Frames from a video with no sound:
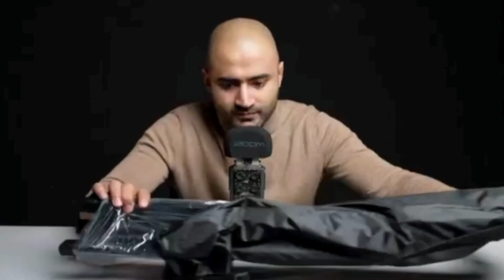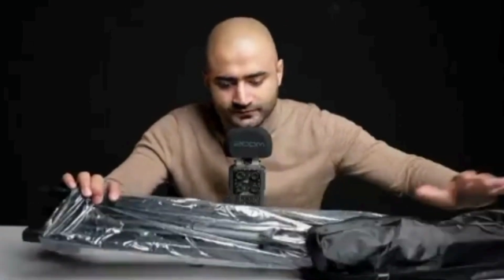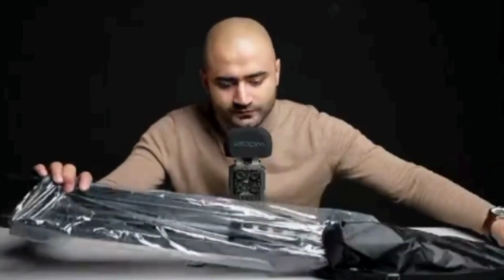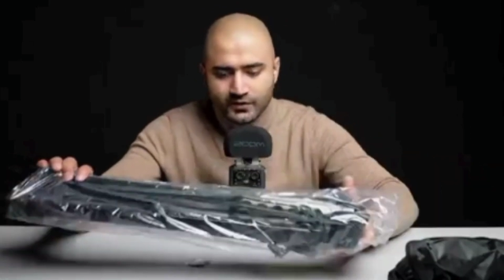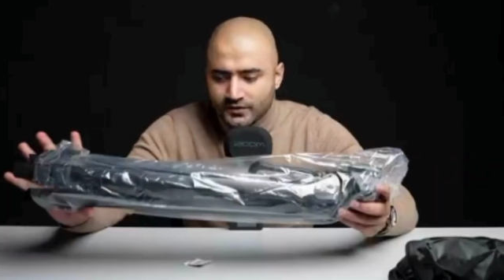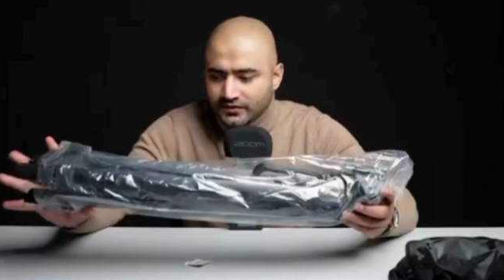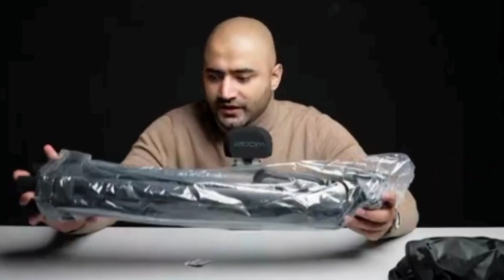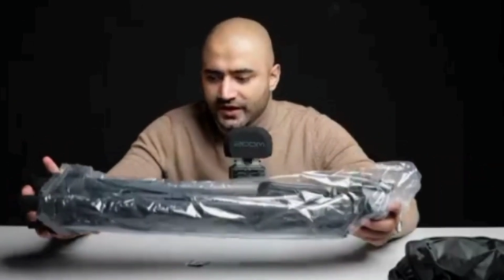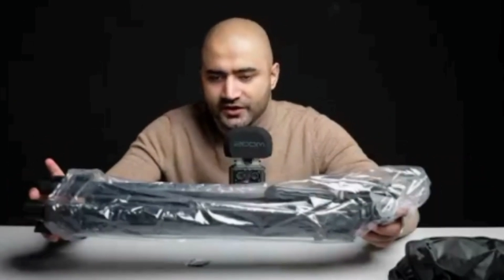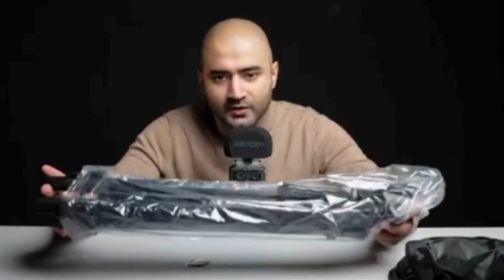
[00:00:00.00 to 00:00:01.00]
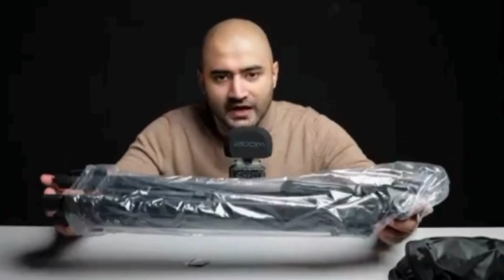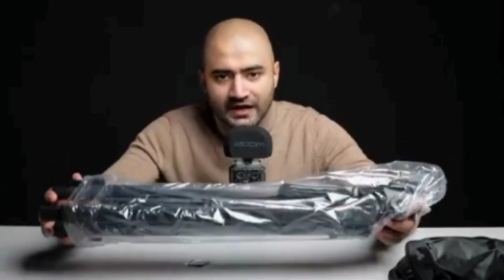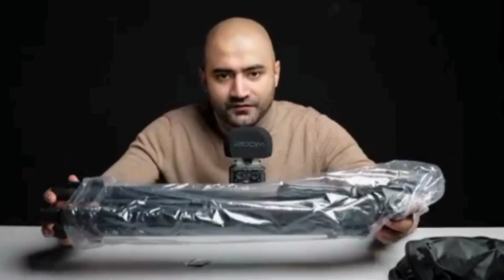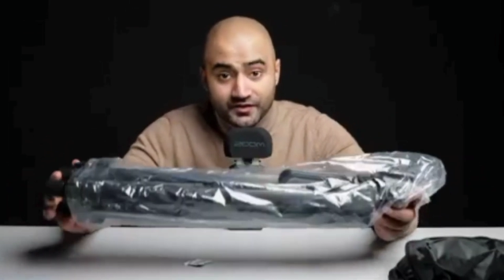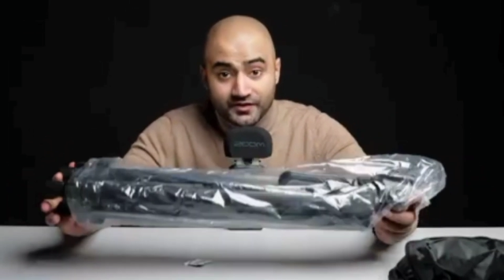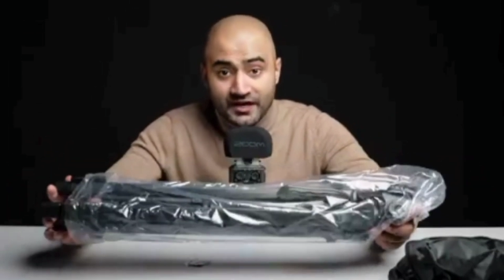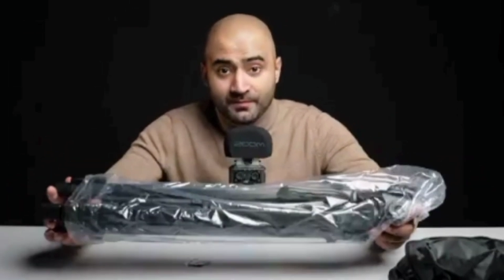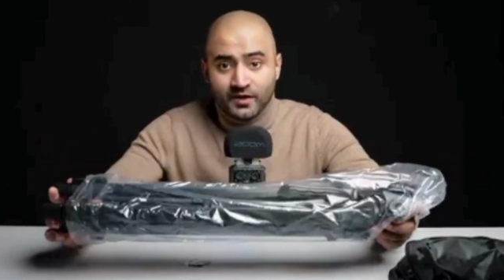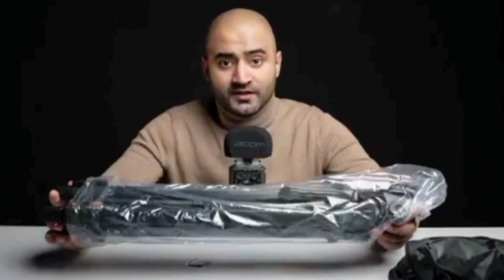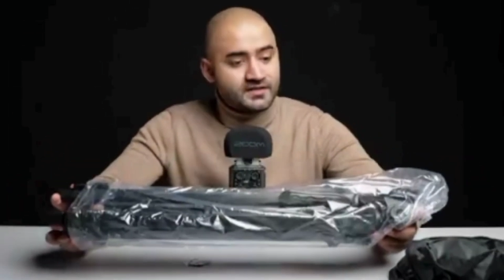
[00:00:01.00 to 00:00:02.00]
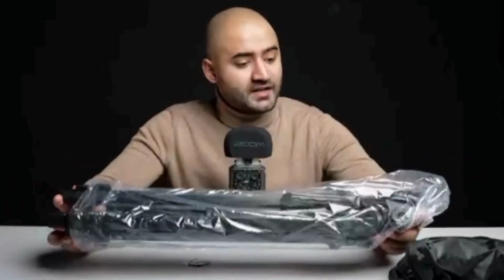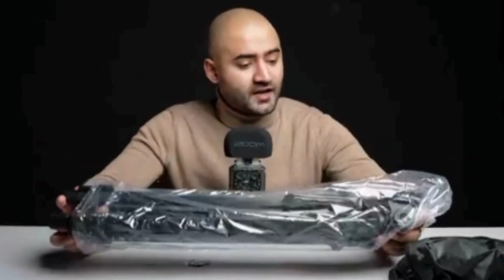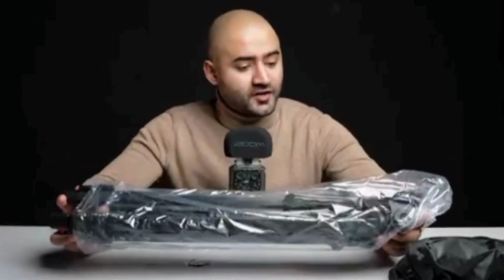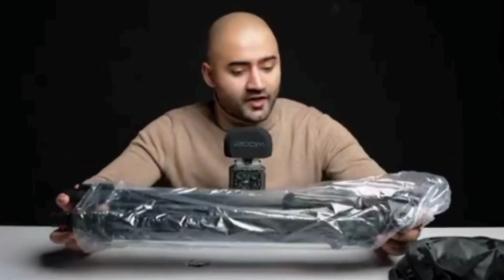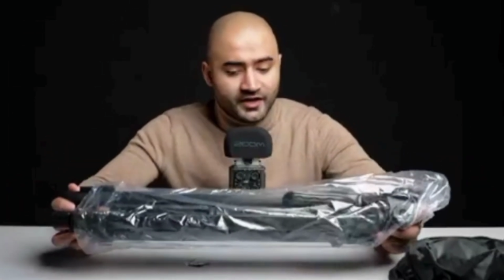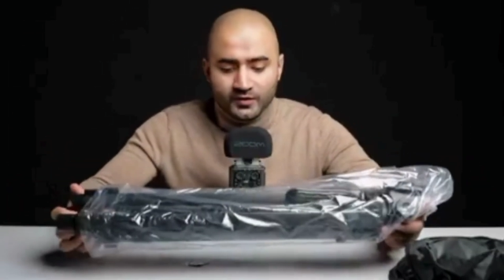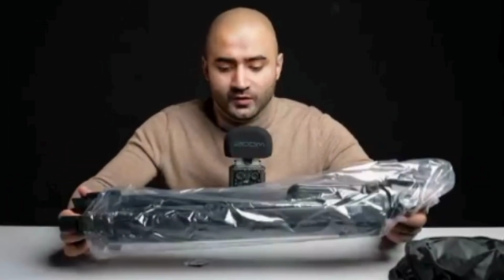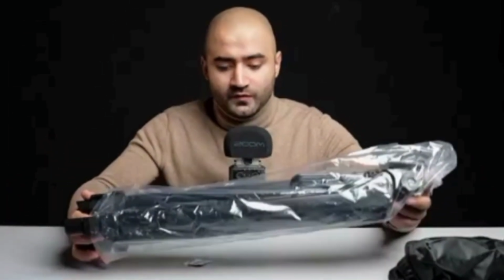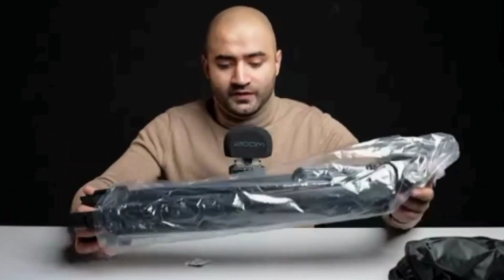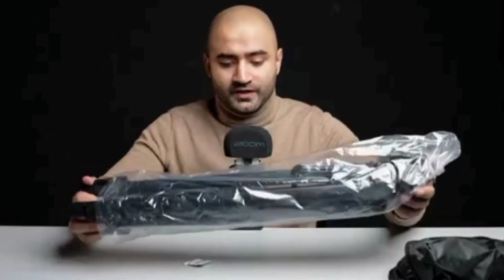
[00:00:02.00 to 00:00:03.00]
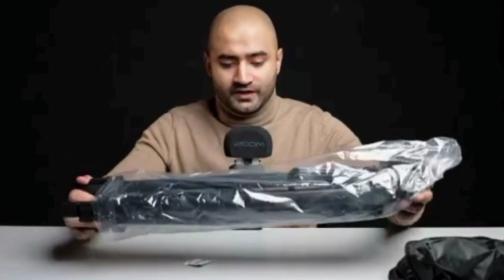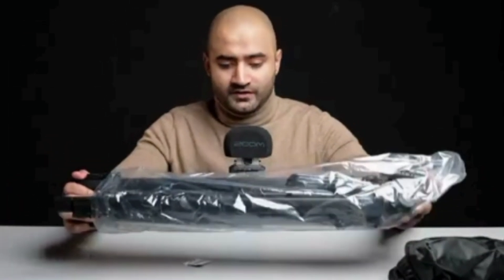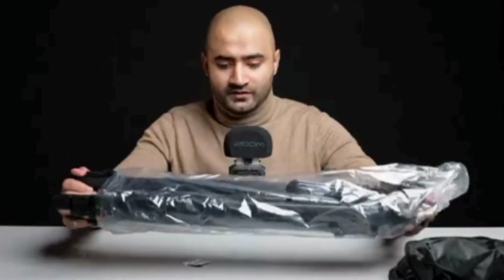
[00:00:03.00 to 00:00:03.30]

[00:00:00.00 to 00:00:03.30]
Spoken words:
So there you have the tripod stand right over here.